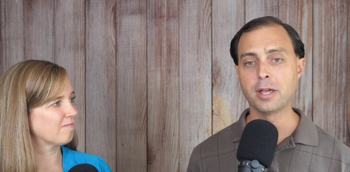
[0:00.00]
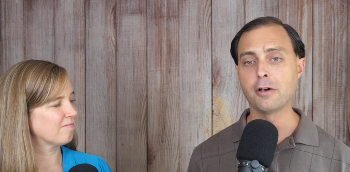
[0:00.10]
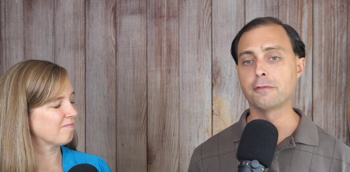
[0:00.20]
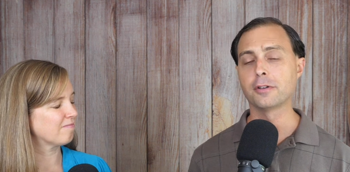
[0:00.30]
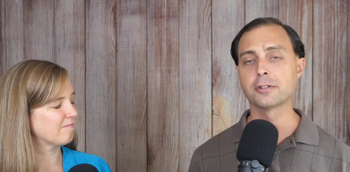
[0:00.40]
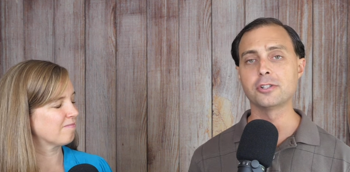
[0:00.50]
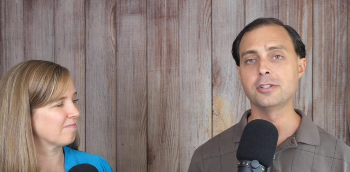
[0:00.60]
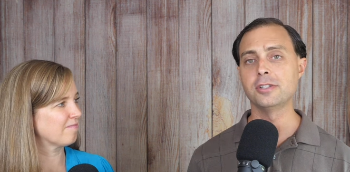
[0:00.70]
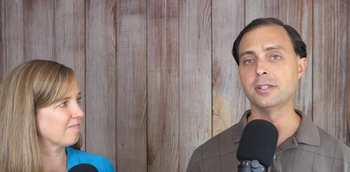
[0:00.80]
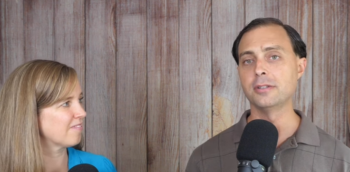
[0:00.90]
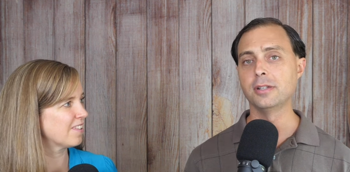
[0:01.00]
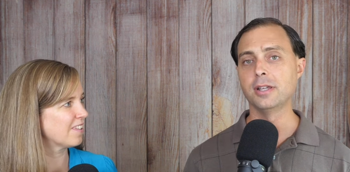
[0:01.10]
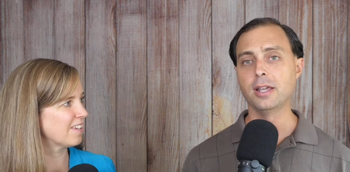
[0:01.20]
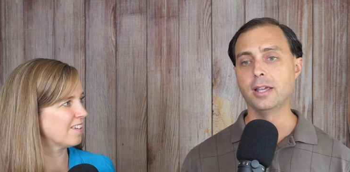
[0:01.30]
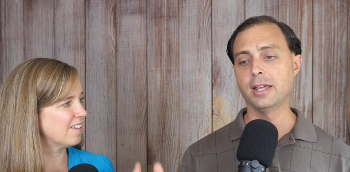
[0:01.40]
Speaker 1: malfunctioned and
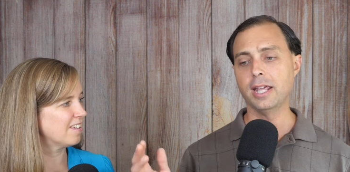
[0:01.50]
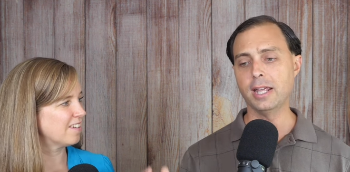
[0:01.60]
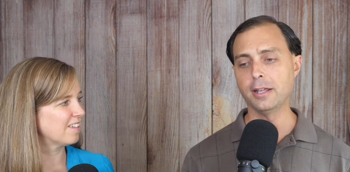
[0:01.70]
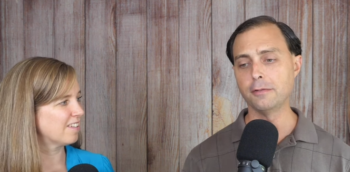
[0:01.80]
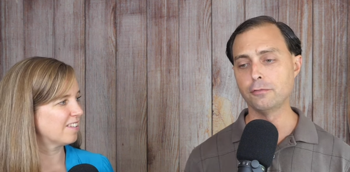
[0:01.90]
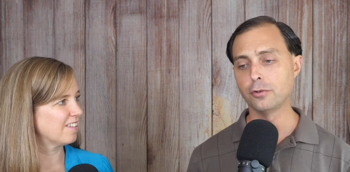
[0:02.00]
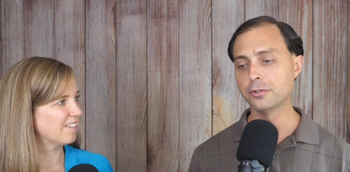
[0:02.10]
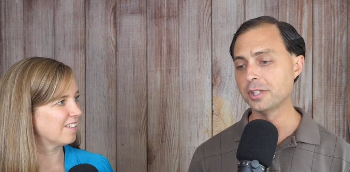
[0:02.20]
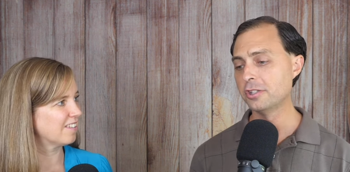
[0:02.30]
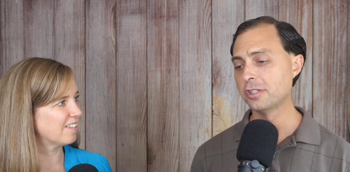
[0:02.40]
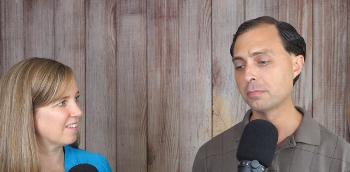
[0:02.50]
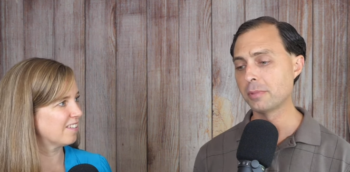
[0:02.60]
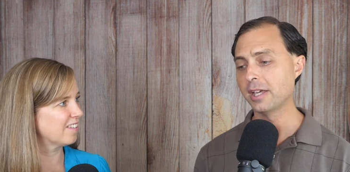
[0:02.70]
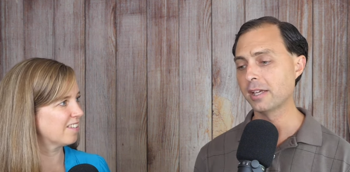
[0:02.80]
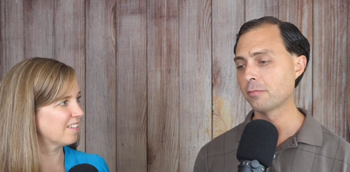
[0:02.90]
a voltage
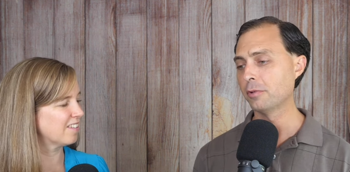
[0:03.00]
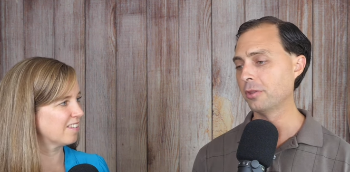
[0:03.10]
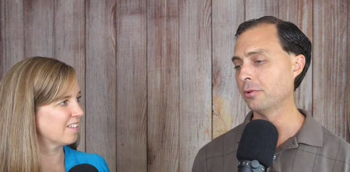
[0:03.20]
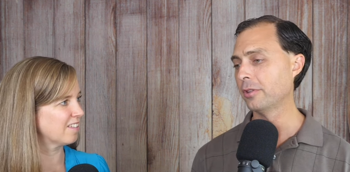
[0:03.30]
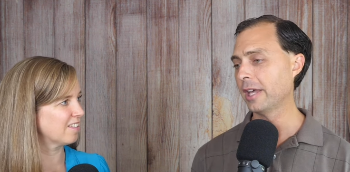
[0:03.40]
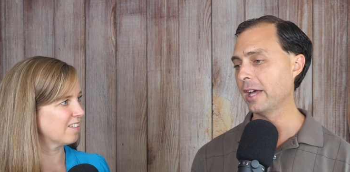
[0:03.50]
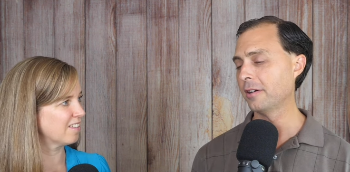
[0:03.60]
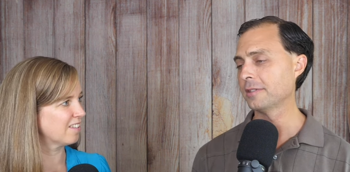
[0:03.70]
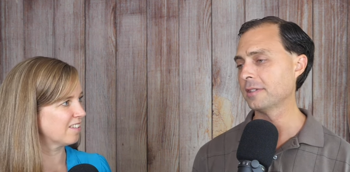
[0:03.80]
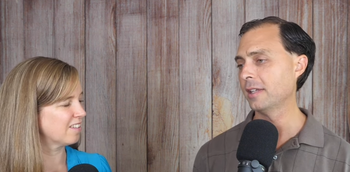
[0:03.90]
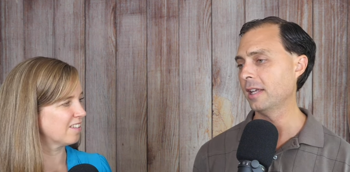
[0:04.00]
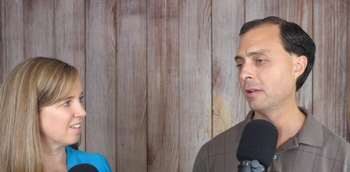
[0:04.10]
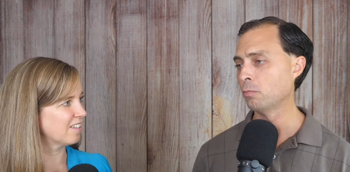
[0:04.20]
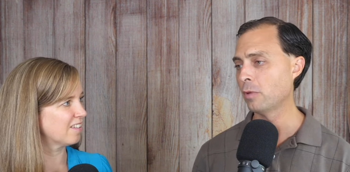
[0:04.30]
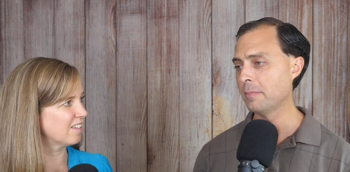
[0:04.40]
spike went through the house
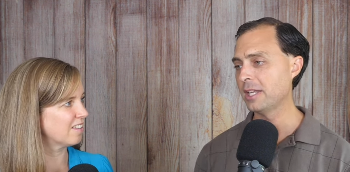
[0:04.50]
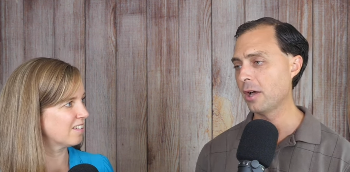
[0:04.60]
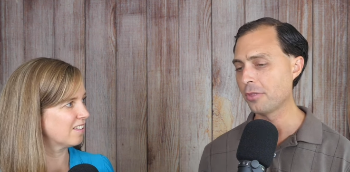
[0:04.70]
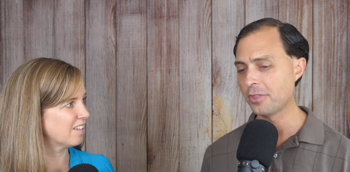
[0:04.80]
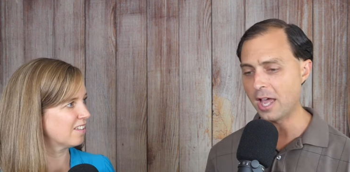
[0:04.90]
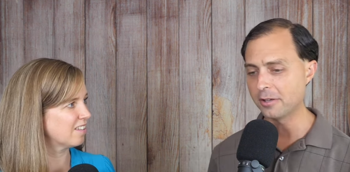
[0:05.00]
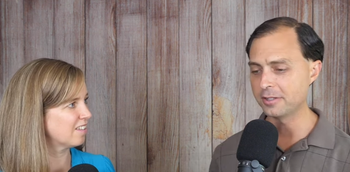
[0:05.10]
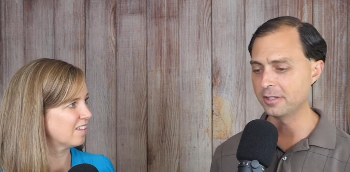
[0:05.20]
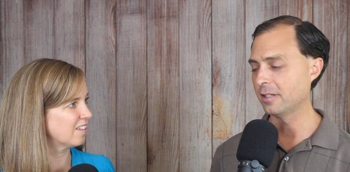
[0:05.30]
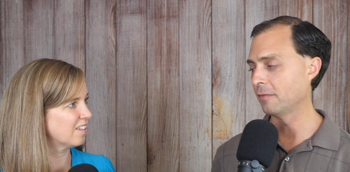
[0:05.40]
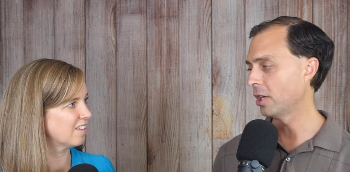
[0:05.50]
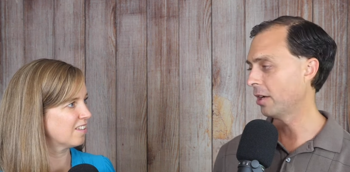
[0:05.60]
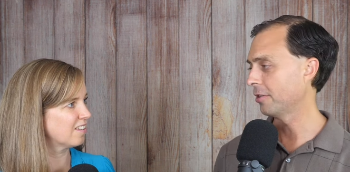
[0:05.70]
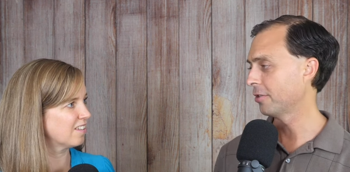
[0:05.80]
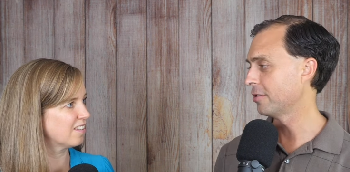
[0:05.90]
and wiped out thousands of
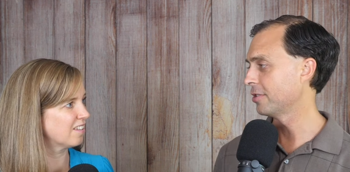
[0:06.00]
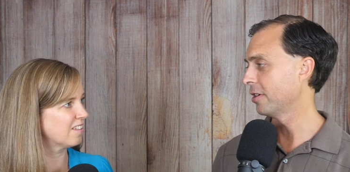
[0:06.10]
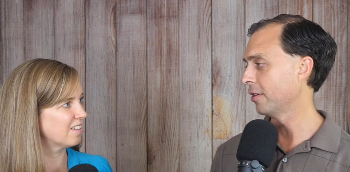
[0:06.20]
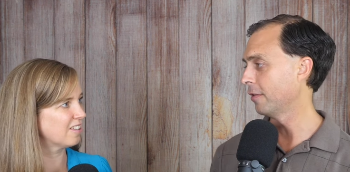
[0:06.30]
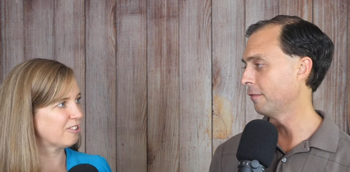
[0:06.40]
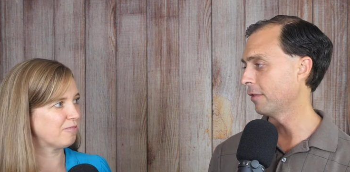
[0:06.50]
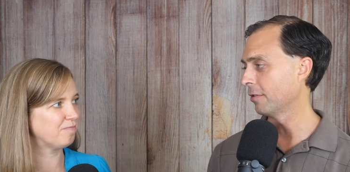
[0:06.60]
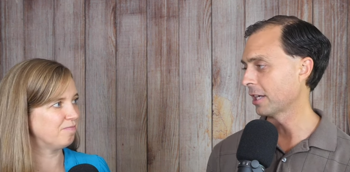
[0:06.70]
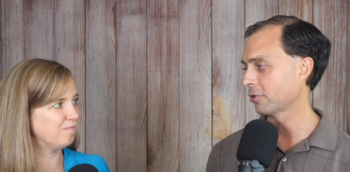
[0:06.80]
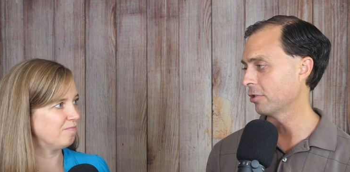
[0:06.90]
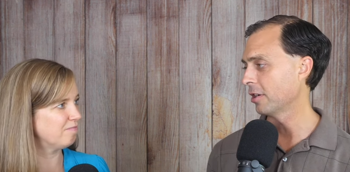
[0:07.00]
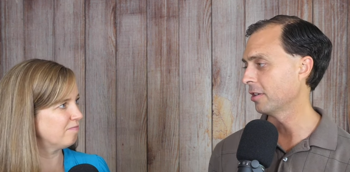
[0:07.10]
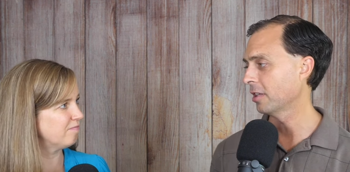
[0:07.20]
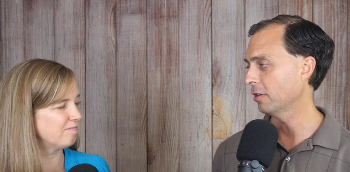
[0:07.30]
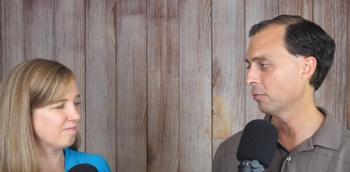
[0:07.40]
dollars of hmm.
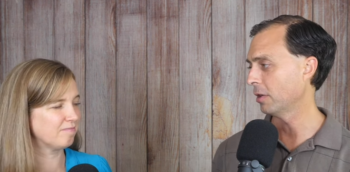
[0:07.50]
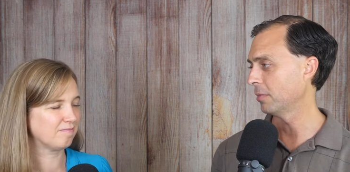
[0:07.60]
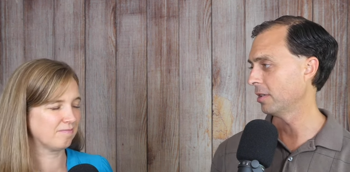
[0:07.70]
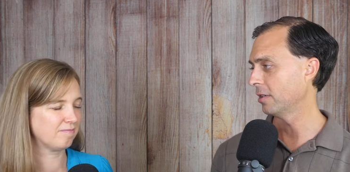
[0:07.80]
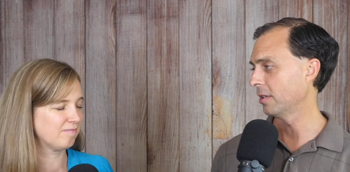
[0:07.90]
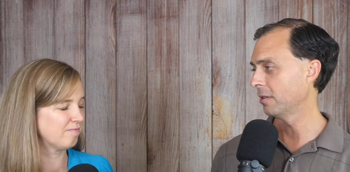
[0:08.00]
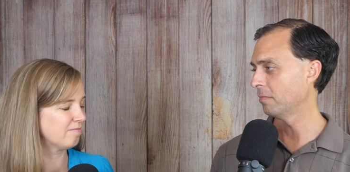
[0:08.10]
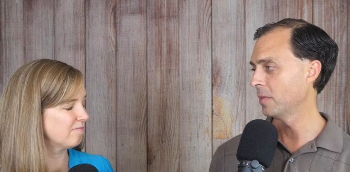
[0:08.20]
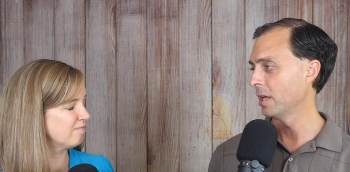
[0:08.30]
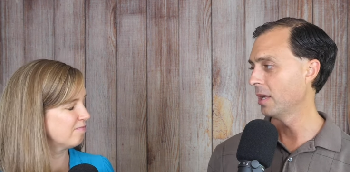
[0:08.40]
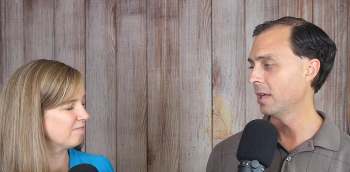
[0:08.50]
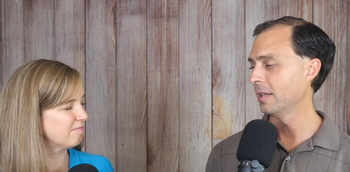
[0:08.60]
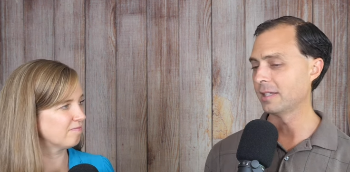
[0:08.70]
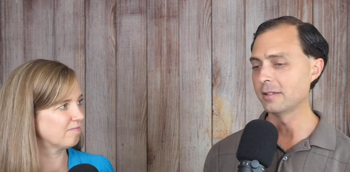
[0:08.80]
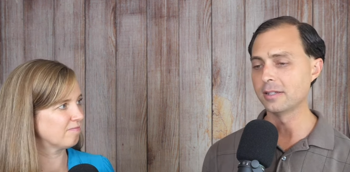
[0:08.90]
electronic mm. equipment and
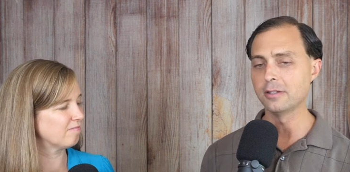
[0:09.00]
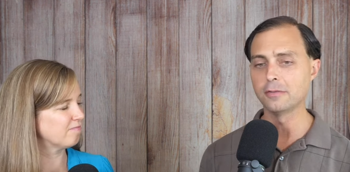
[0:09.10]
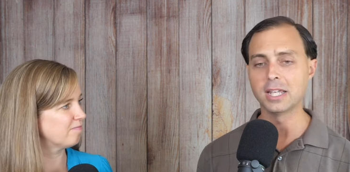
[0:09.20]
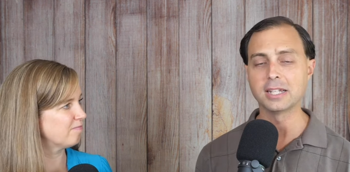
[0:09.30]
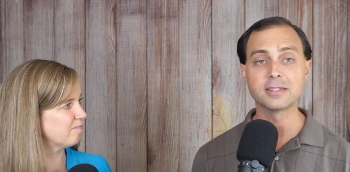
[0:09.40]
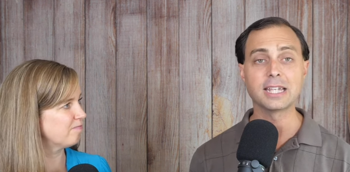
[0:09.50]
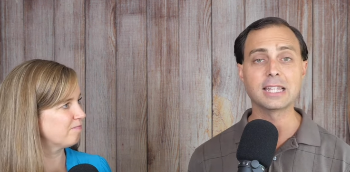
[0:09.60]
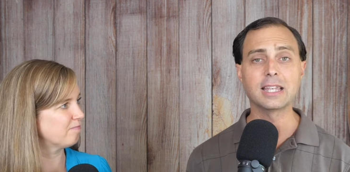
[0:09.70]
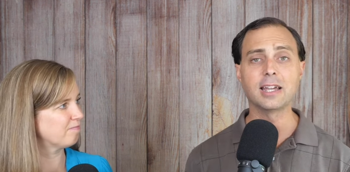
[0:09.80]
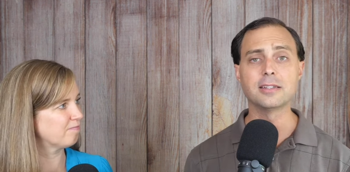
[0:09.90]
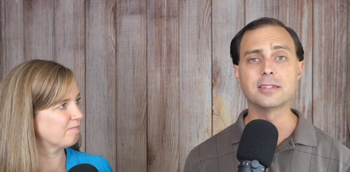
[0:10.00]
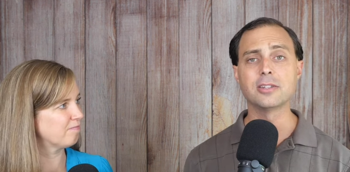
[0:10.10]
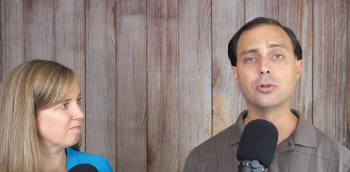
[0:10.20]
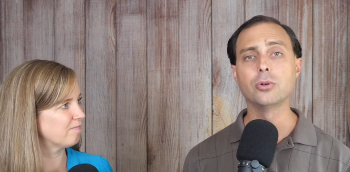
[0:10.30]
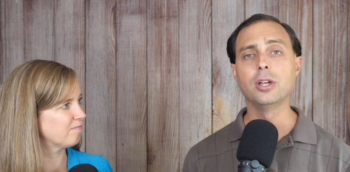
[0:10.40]
sensitive things like that.
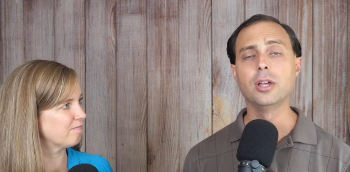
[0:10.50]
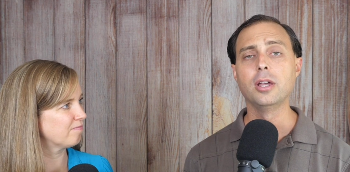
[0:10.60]
So,